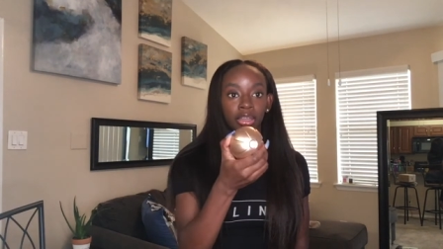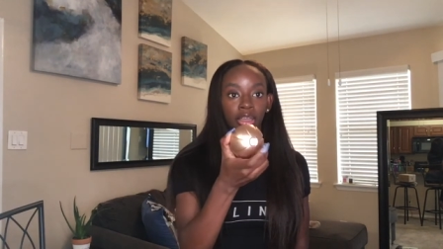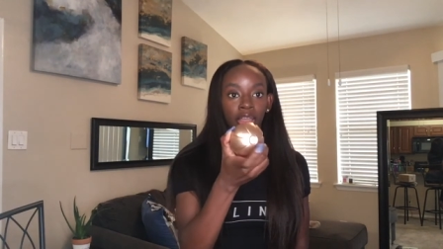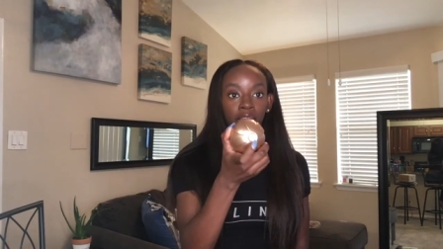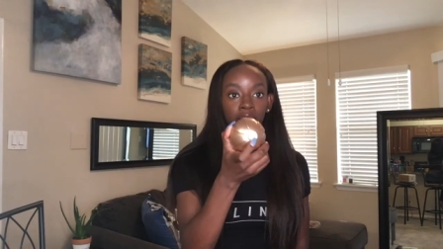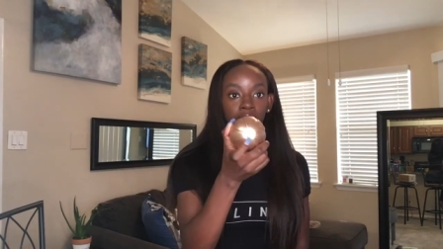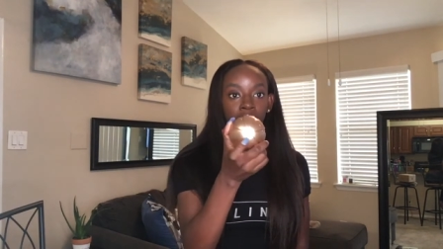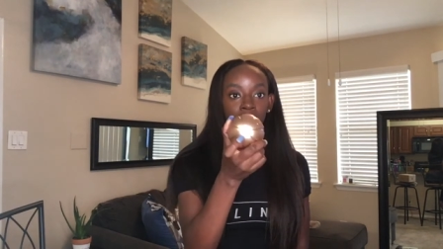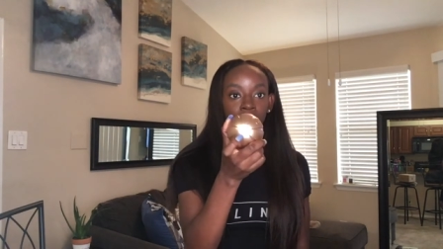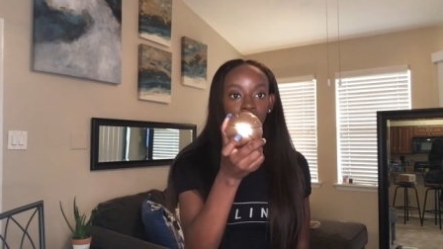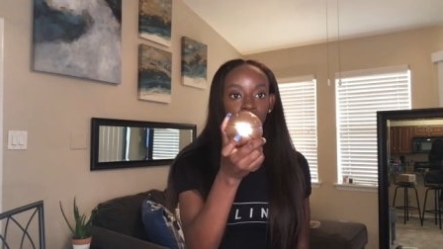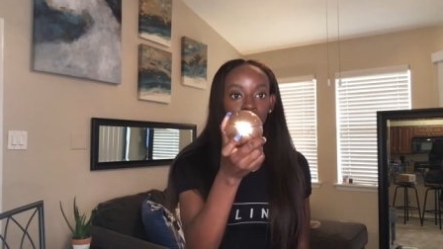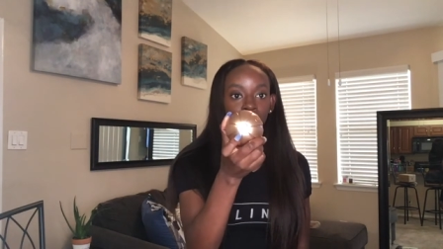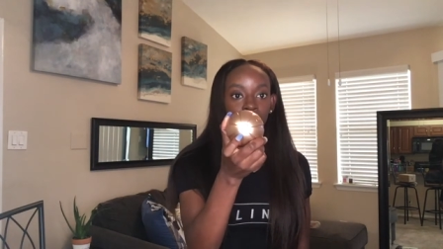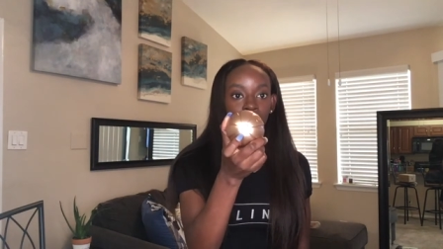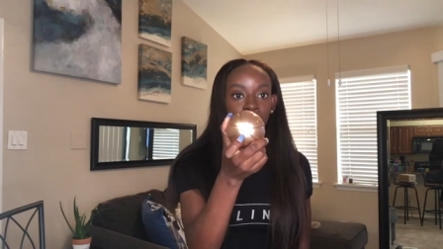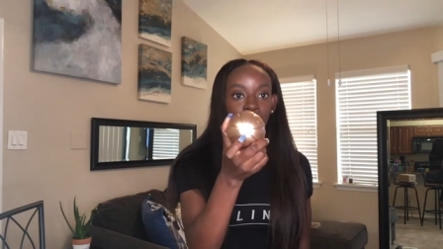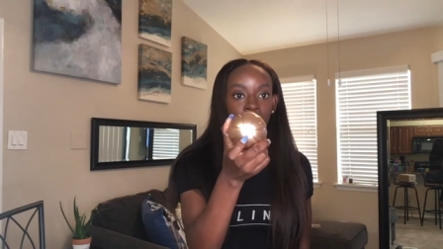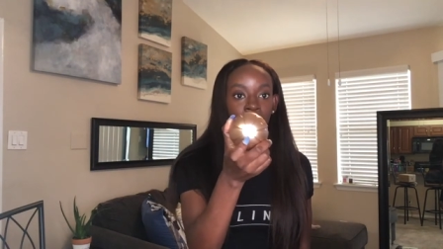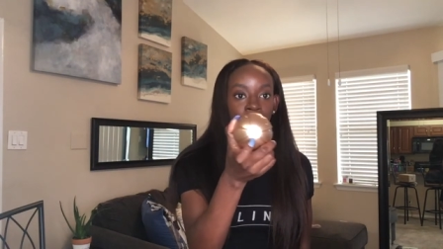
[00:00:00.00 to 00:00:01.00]
and a little
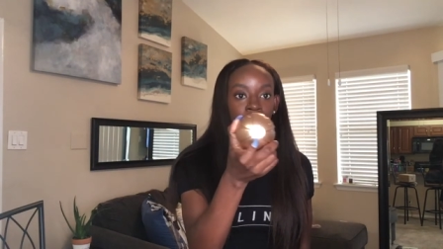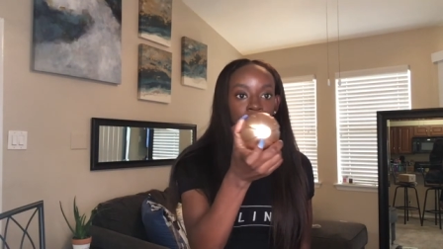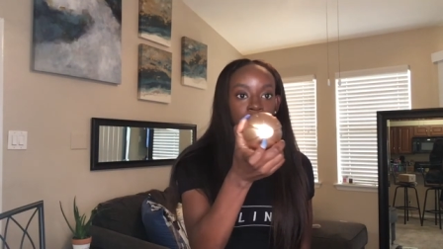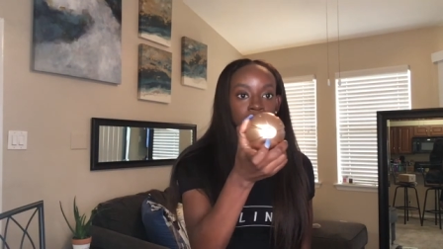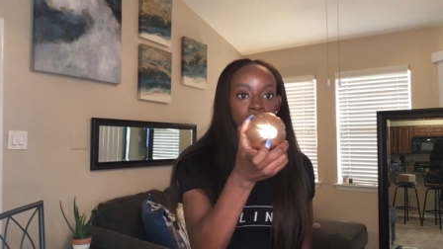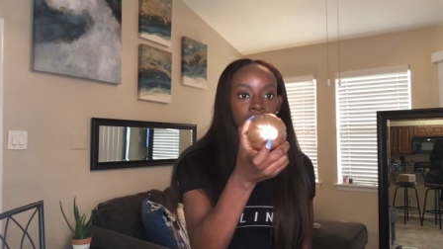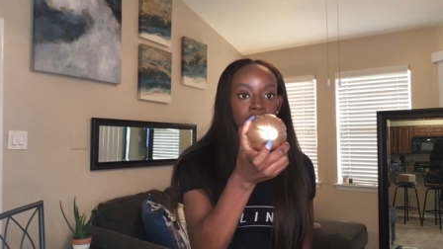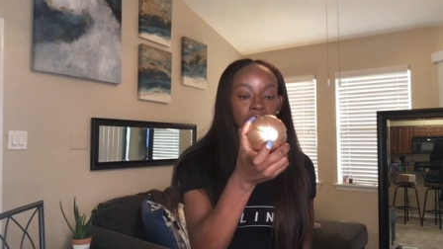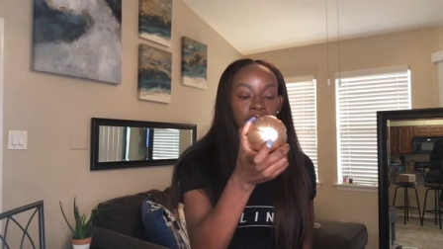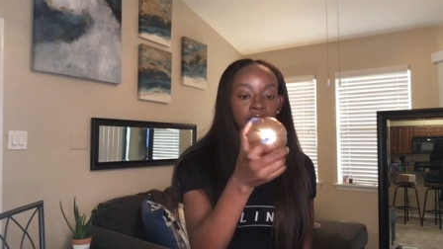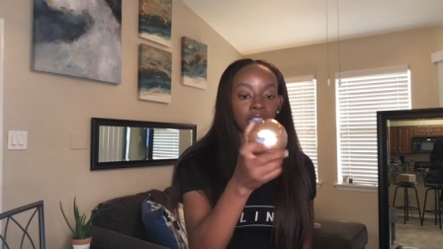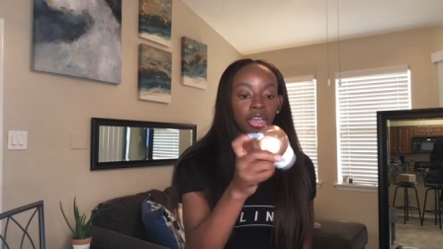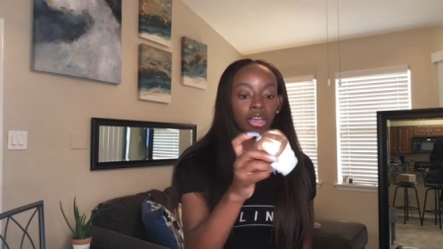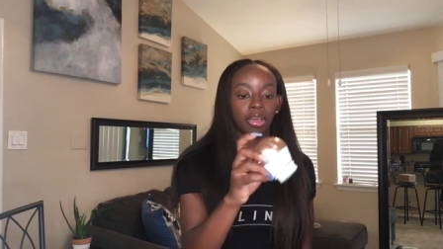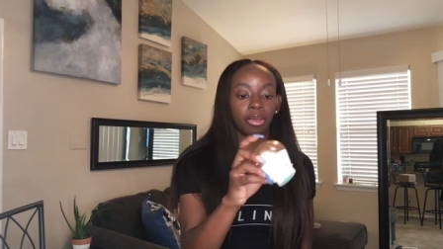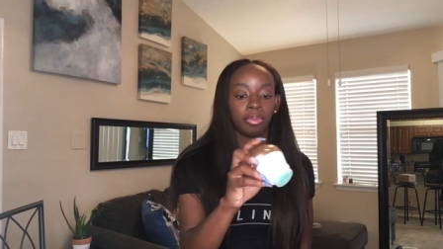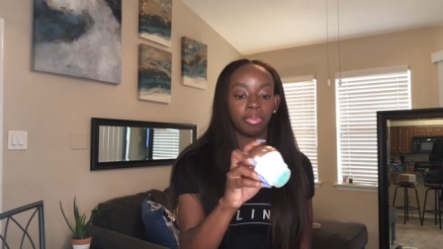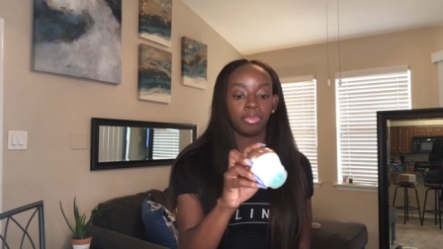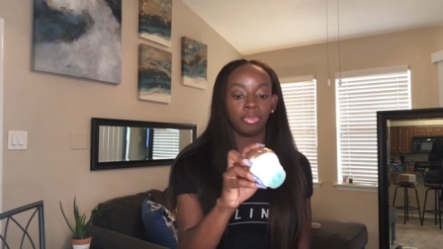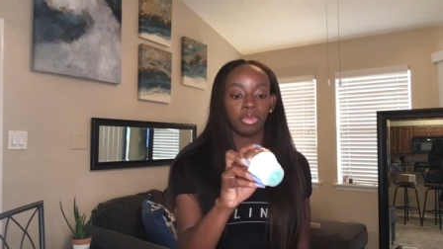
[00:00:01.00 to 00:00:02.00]
light here lights
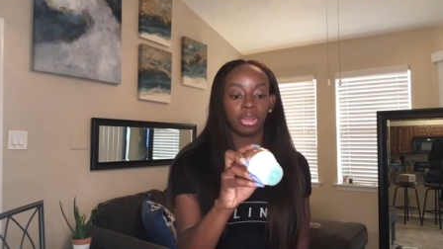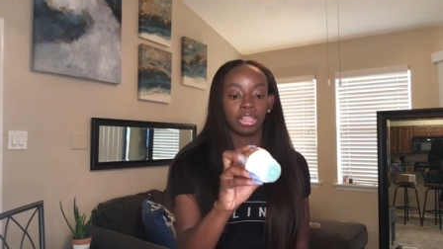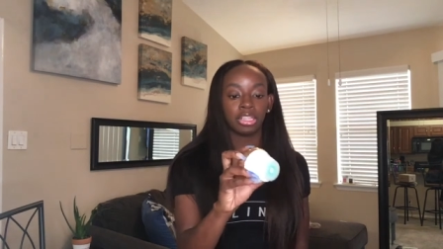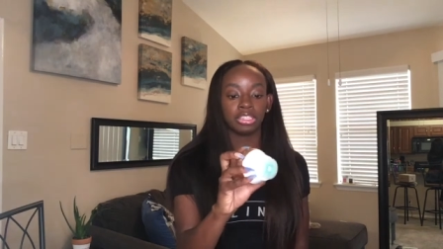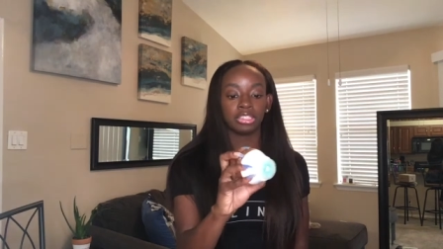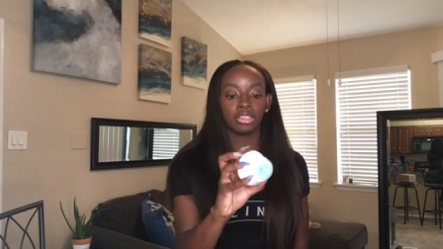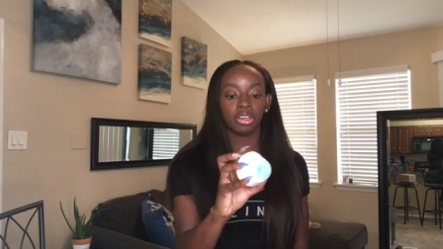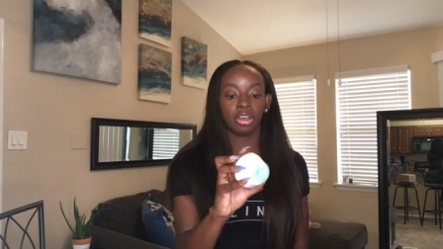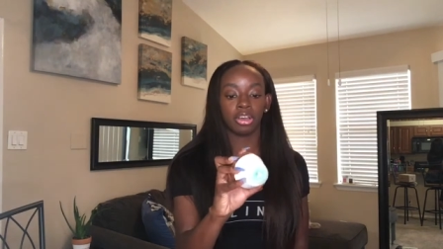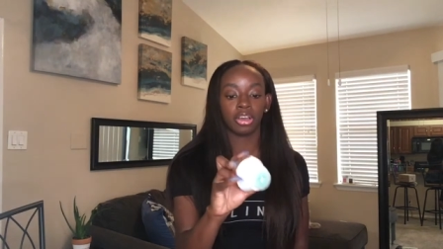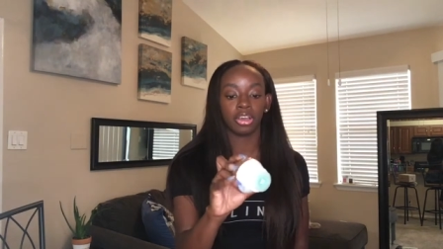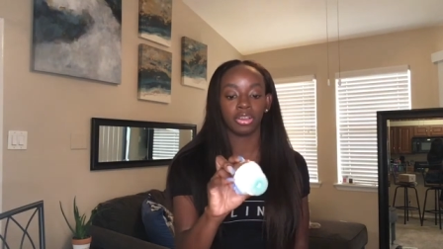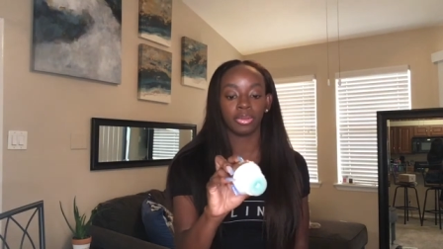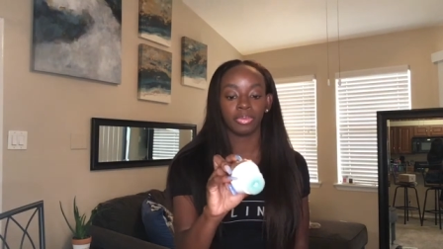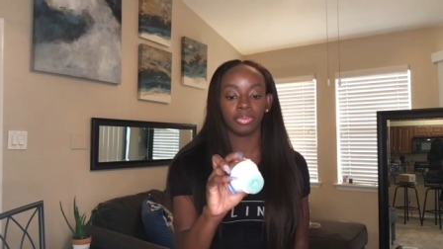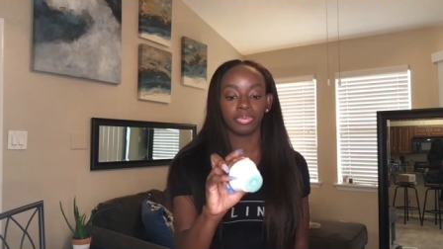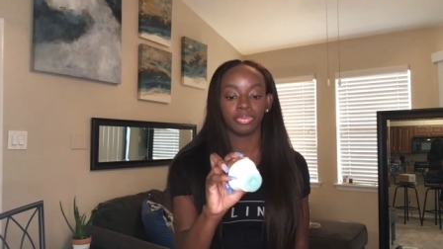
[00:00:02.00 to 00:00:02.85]
up while it's on.